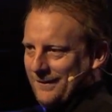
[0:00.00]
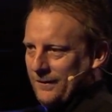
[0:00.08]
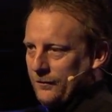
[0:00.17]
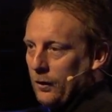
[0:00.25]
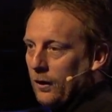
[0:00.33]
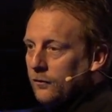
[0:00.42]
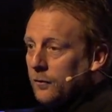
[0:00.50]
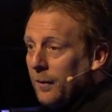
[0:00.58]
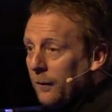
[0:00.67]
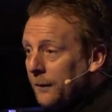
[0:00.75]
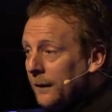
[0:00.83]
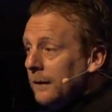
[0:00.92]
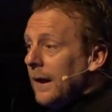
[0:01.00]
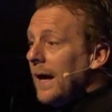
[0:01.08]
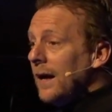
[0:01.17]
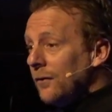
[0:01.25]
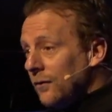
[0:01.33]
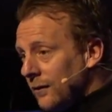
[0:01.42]
Talks about the
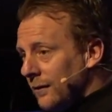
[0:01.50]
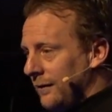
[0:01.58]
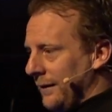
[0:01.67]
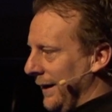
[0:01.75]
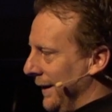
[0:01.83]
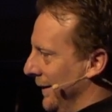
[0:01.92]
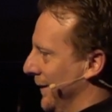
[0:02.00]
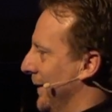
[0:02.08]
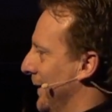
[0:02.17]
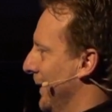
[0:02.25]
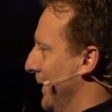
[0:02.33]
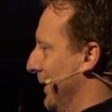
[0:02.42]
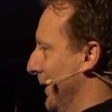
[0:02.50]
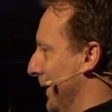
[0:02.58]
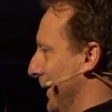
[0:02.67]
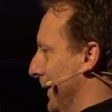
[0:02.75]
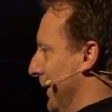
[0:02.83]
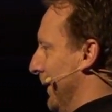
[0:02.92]
last days.
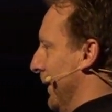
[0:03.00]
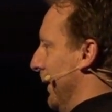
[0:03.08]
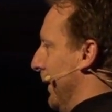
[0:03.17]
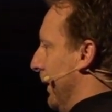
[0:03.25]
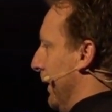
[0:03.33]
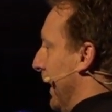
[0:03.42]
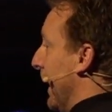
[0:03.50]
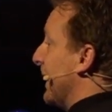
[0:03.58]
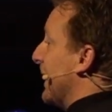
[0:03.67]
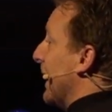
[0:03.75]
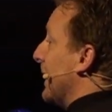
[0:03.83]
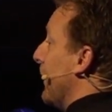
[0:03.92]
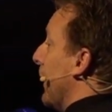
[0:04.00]
And it says, in the